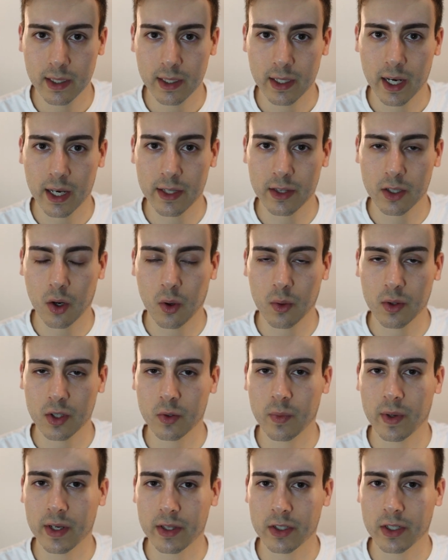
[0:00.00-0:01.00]
and the only
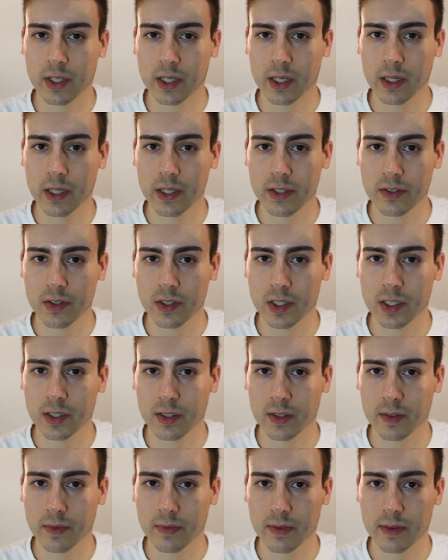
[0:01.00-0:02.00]
way they're going to listen
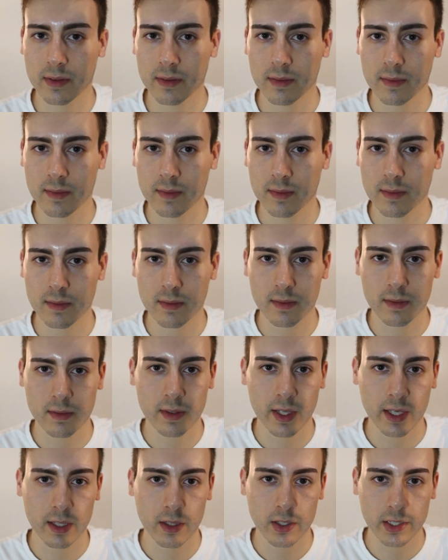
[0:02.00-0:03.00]
is if
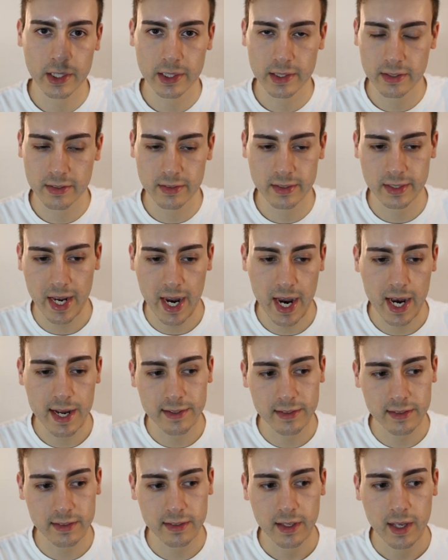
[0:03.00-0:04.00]
they look at the
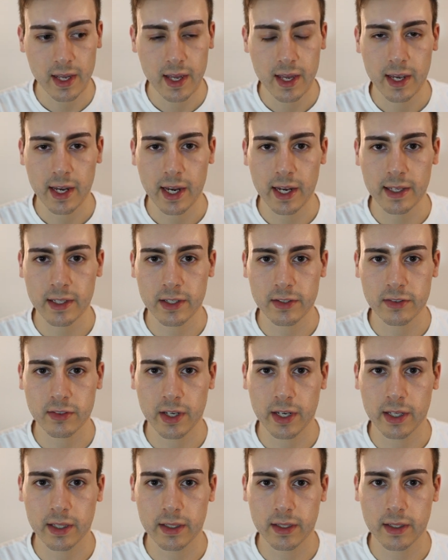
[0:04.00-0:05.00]
stats and they
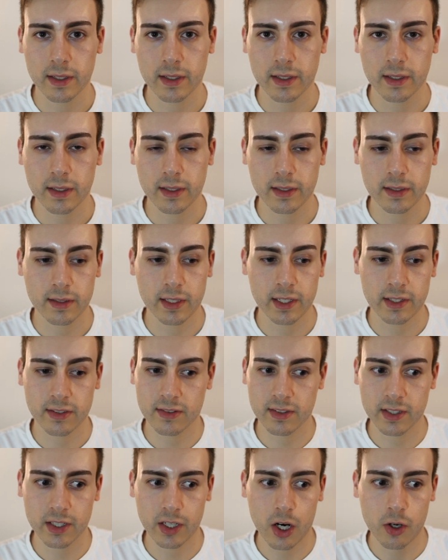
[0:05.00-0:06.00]
say, they
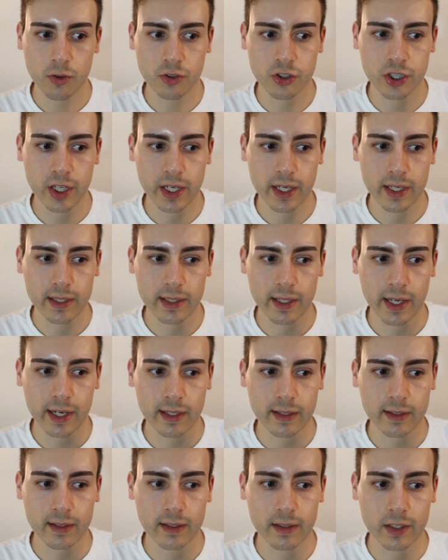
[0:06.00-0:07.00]
see, oh shit, like,
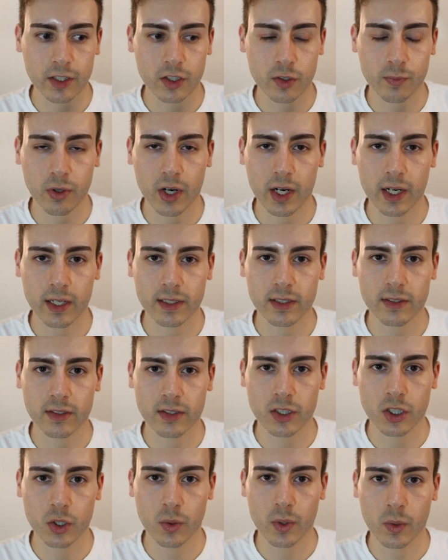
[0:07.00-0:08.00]
this product
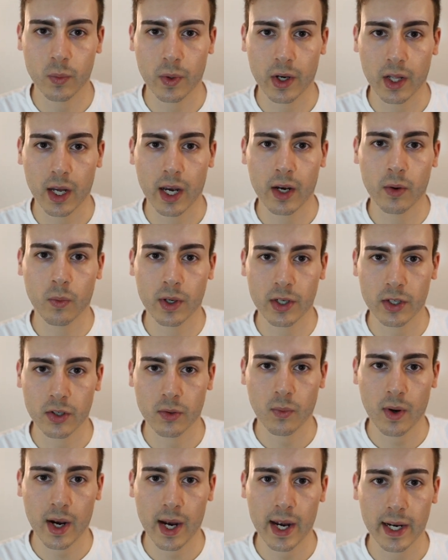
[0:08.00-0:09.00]
isn't doing well, I wonder
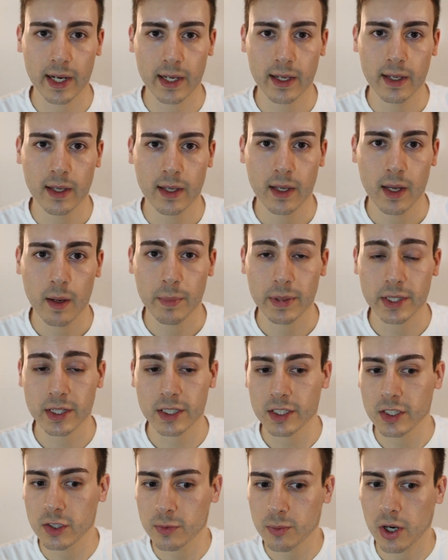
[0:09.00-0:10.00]
why. But
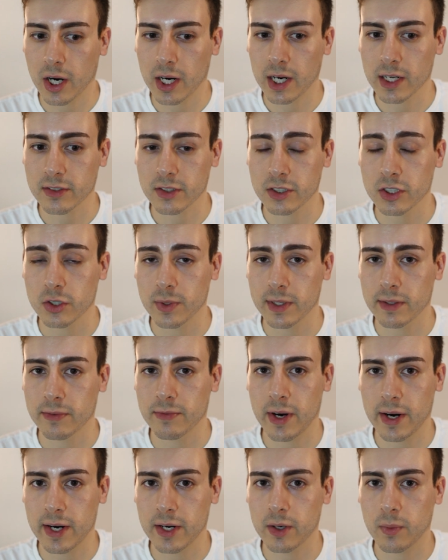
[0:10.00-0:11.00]
these products are doing
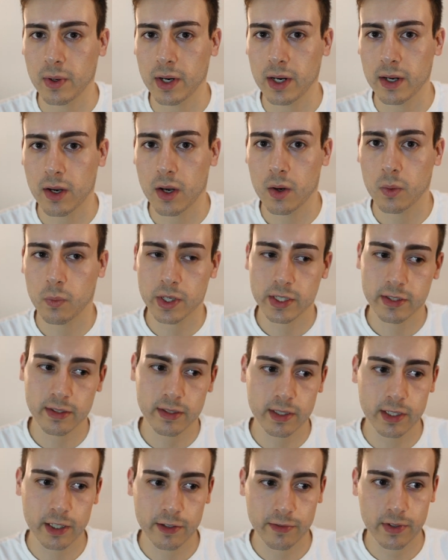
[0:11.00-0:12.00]
very well. What's
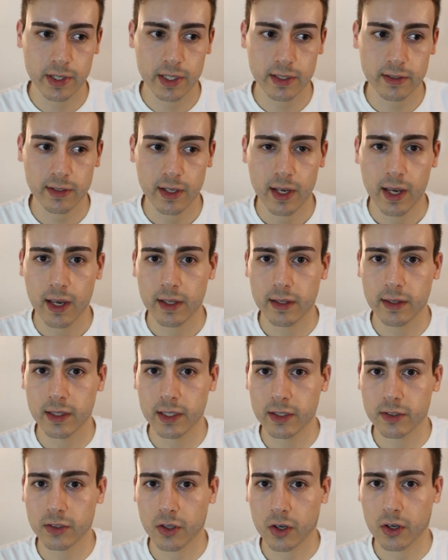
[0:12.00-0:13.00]
the difference?
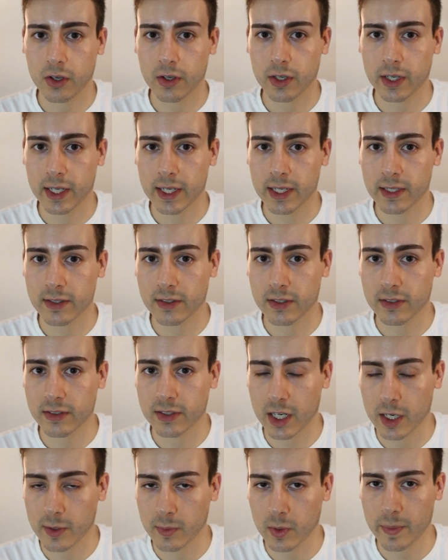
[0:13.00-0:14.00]
These are in
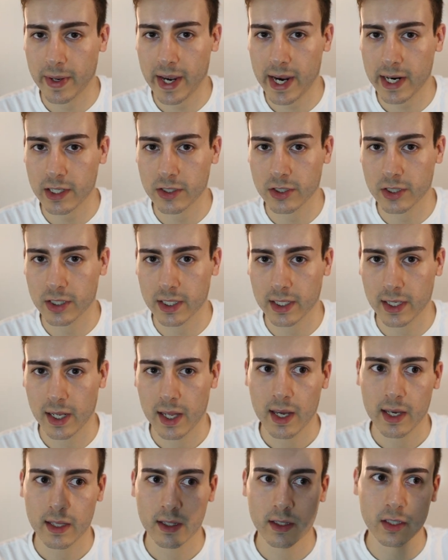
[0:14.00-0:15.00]
sustainable packaging.
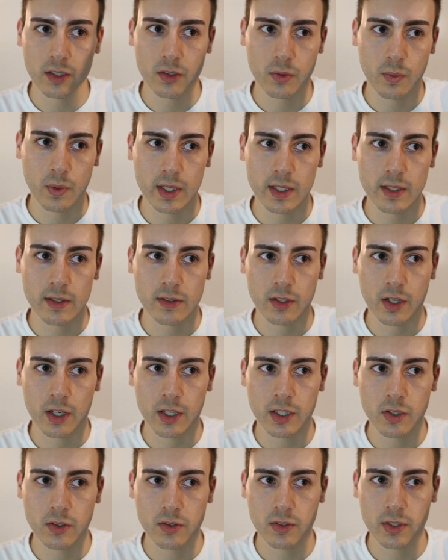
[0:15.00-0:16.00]
These ones are
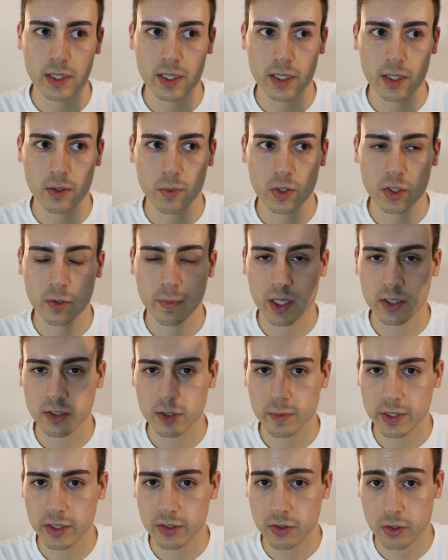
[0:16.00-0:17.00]
using
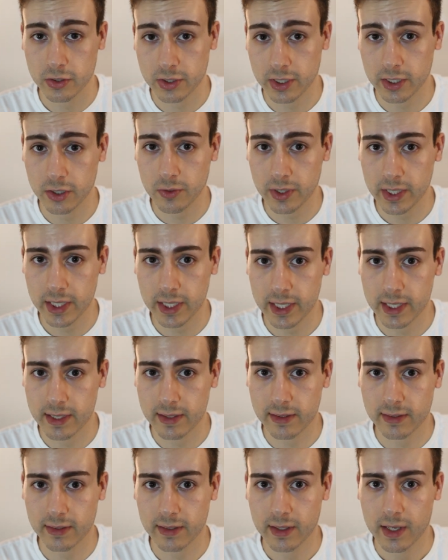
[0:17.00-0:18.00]
responsibly sourced
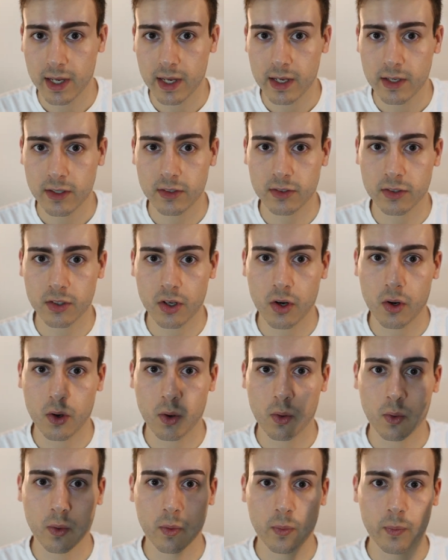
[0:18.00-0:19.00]
ingredients.
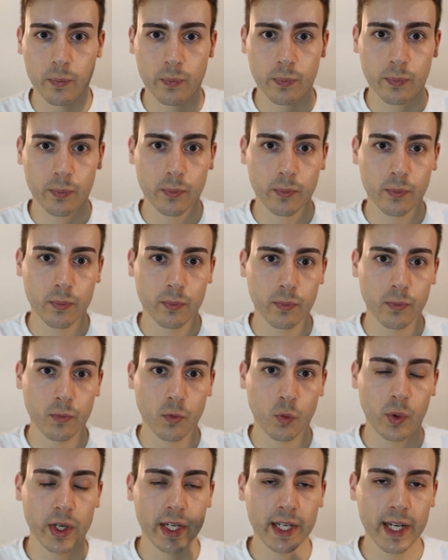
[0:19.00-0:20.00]
So
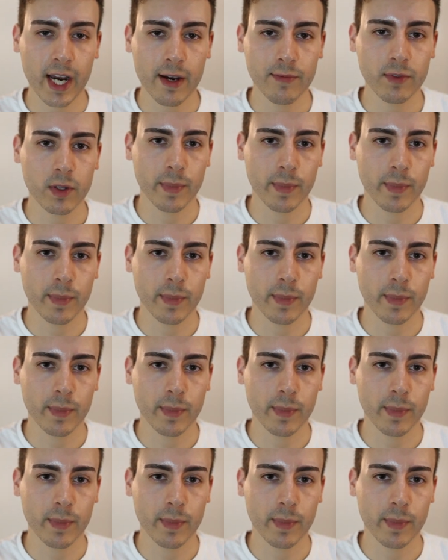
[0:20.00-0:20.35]
we have the